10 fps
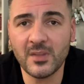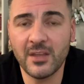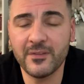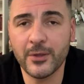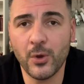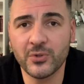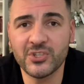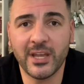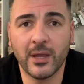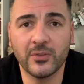if you go and
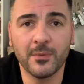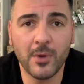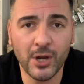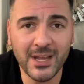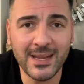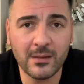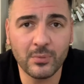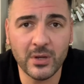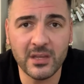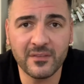check out the marketing
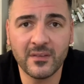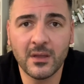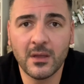brief,